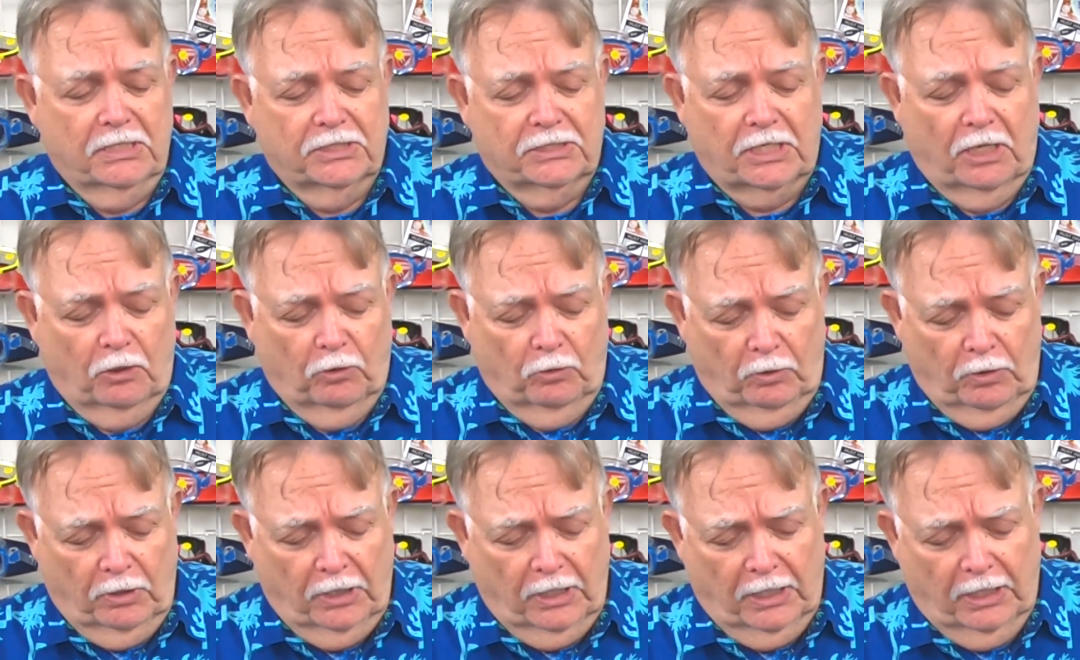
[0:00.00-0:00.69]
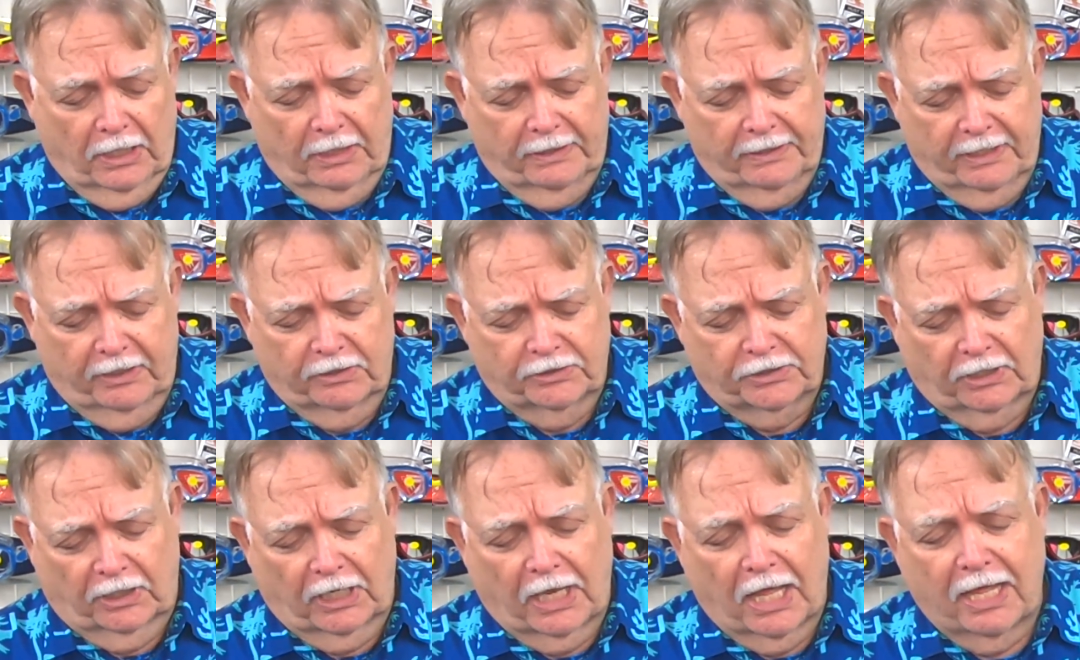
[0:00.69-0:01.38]
So
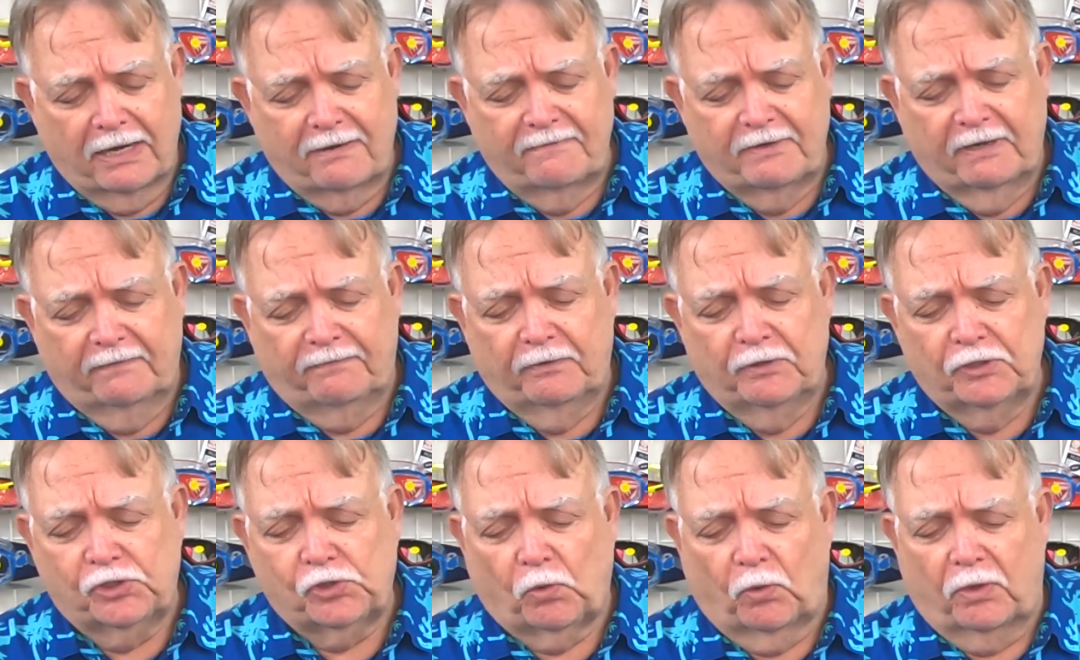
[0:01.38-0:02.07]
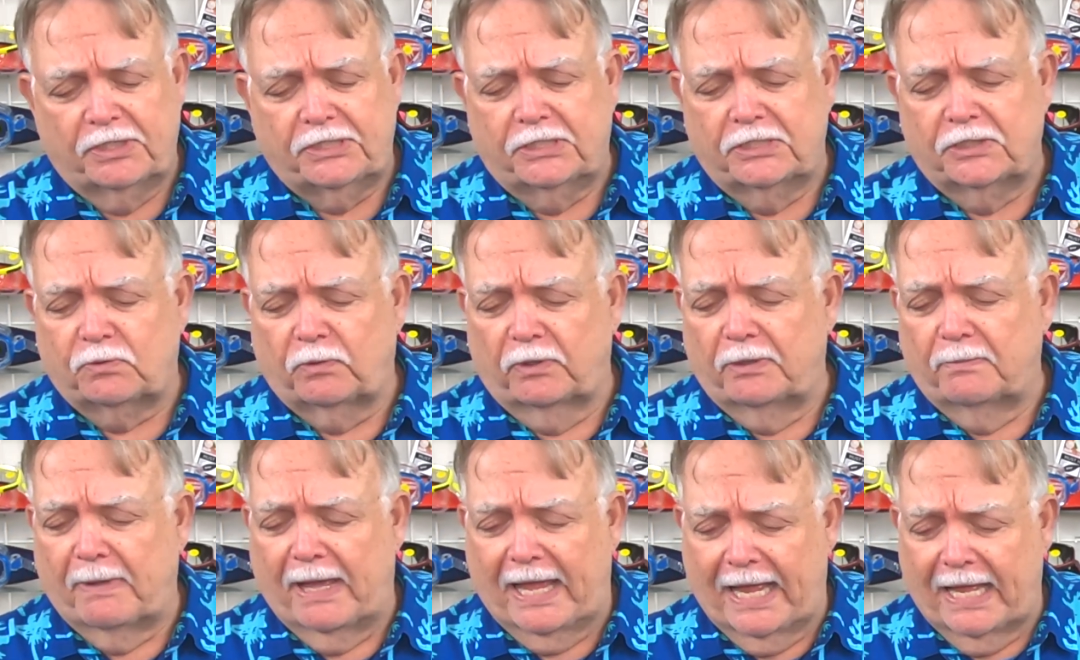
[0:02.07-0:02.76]
there's a lot of different choices
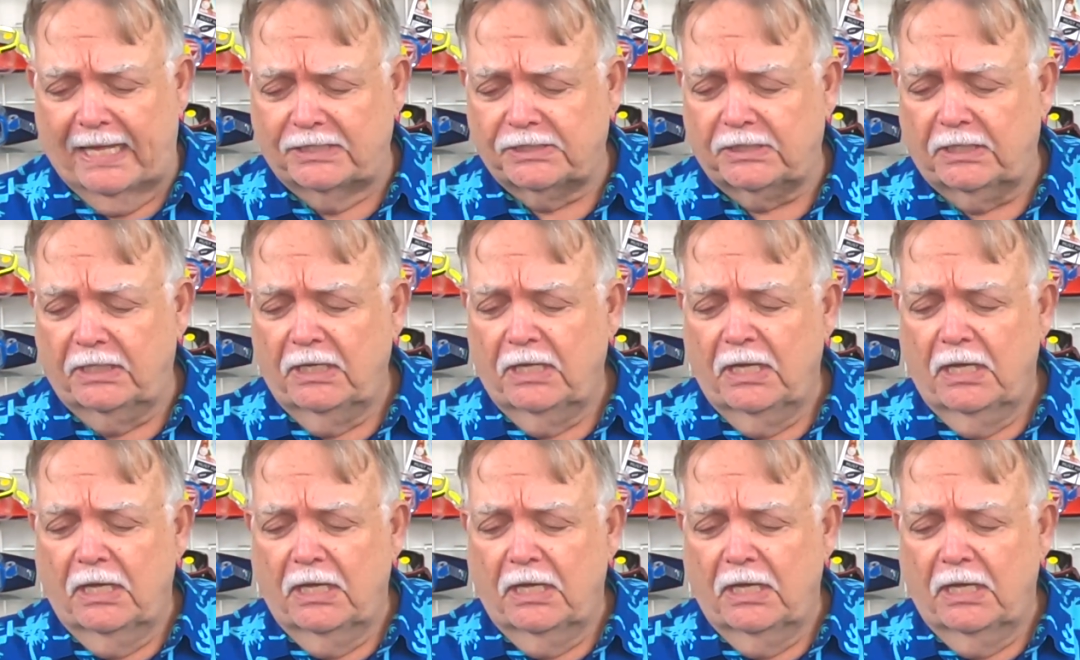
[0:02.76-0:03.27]
with the mask.